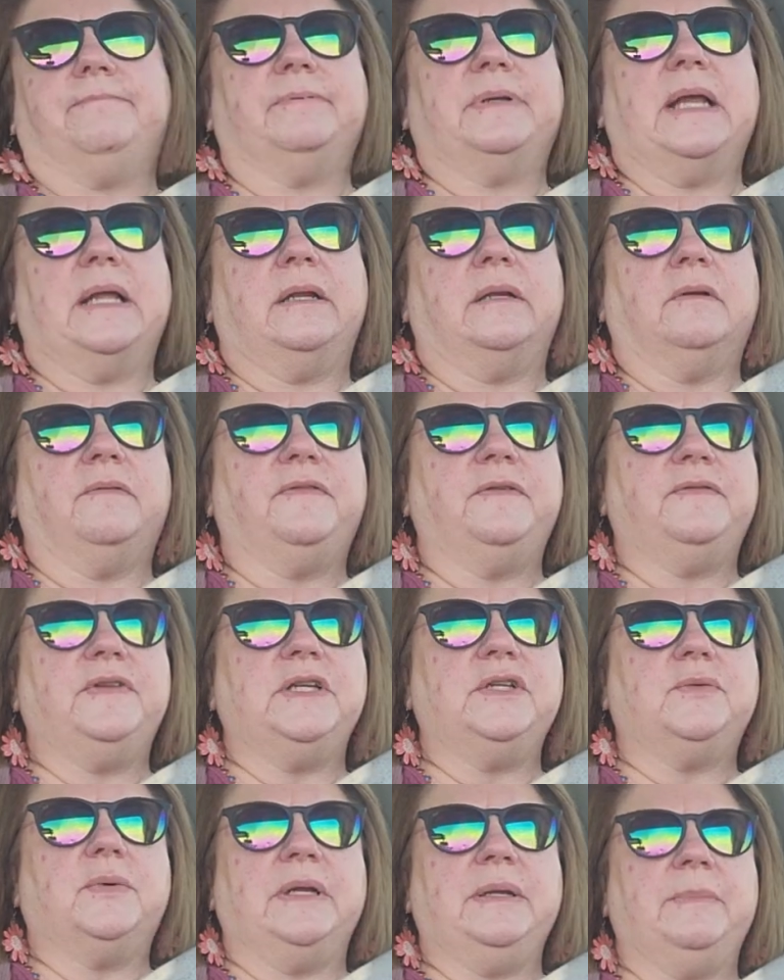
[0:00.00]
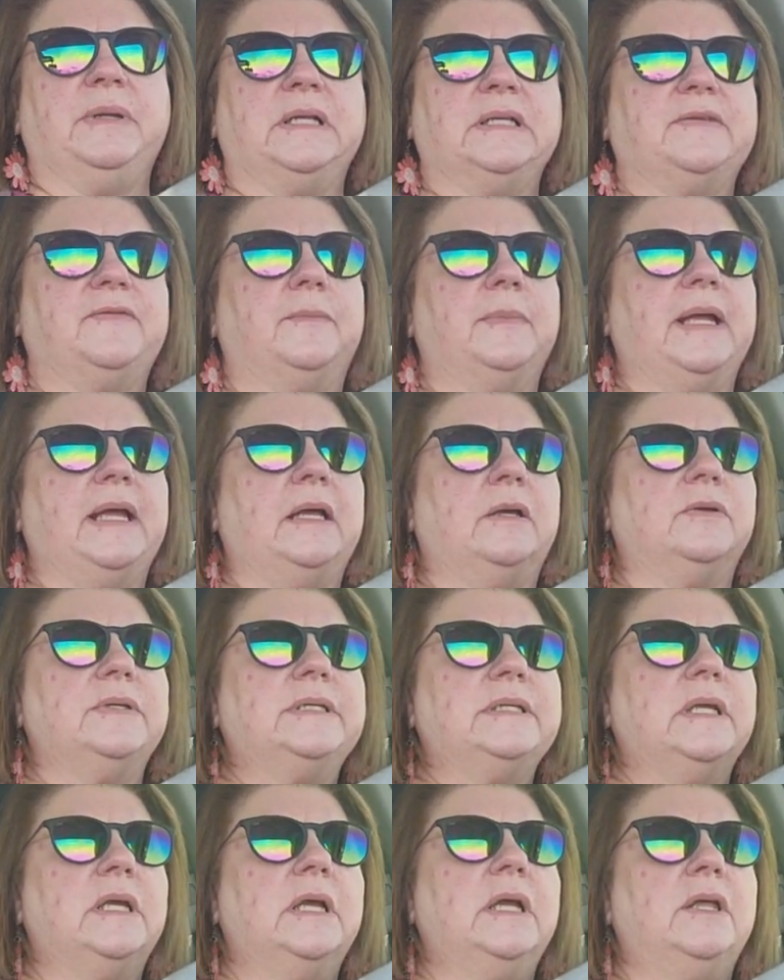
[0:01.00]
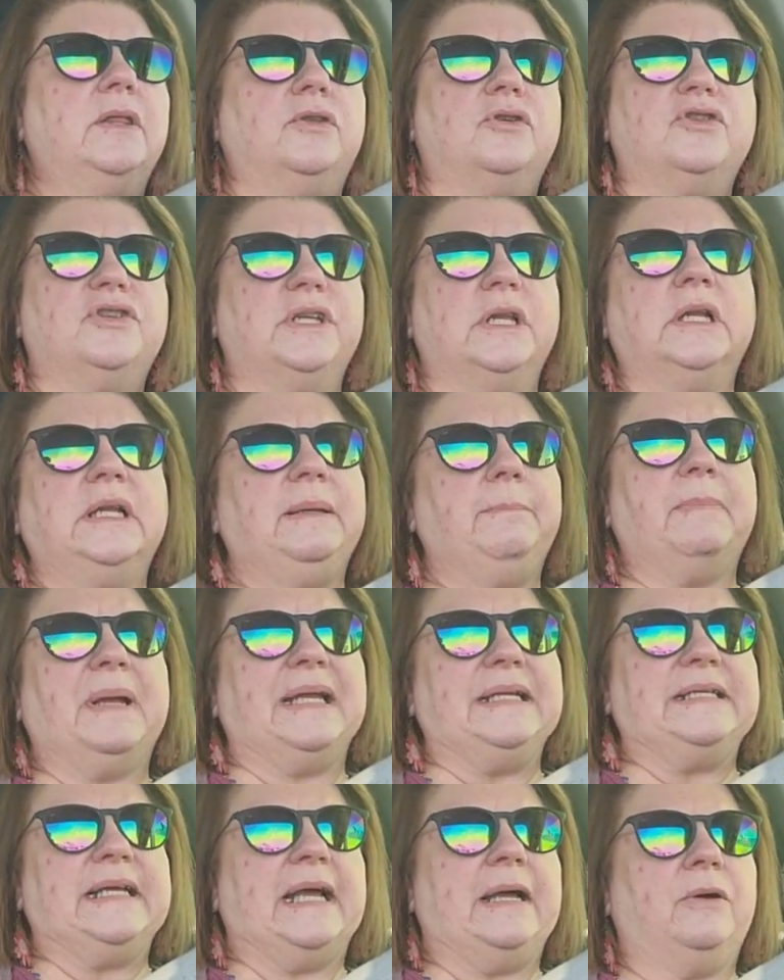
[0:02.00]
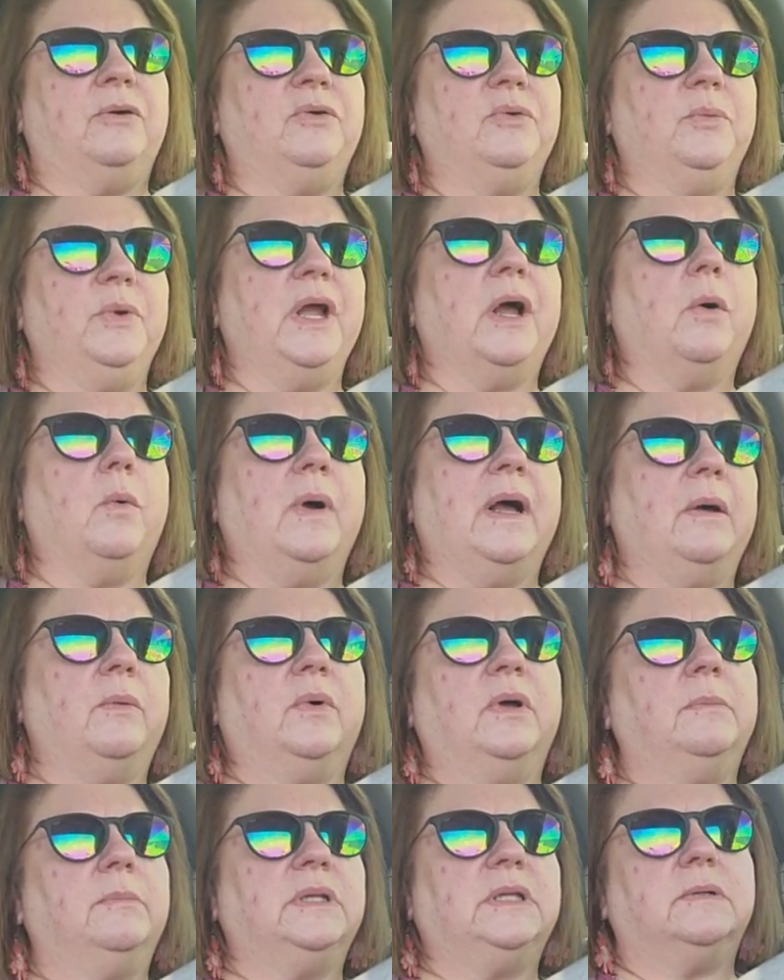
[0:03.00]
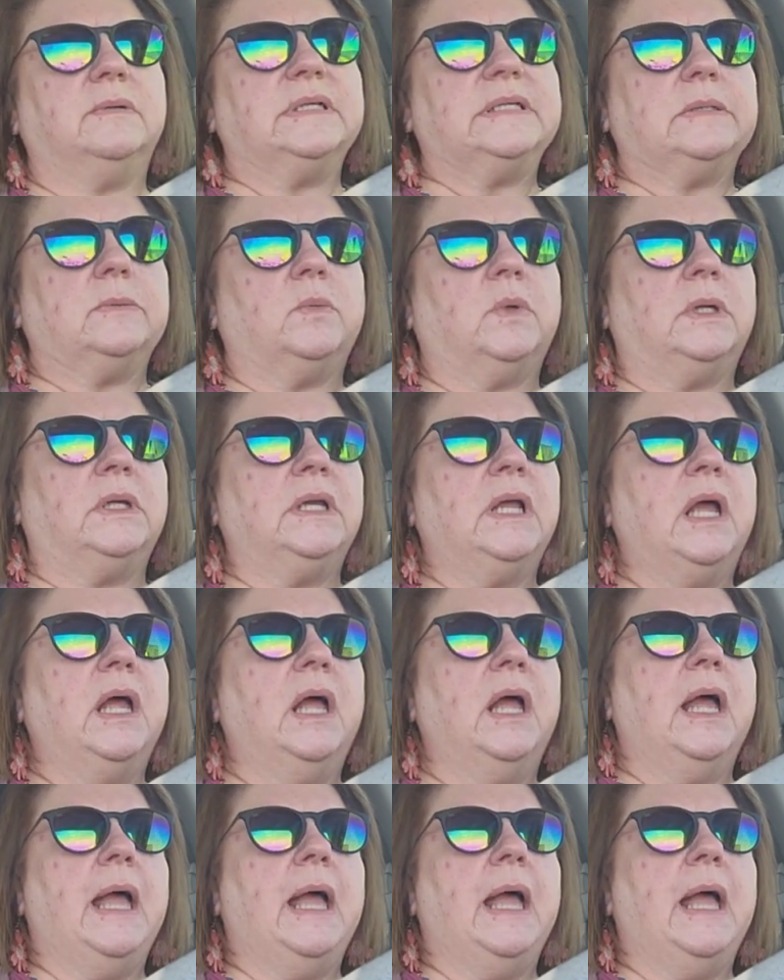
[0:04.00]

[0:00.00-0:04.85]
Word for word: I don't know, 15, 20 minutes from my house. There's none in my town. We all want one, but there isn't one.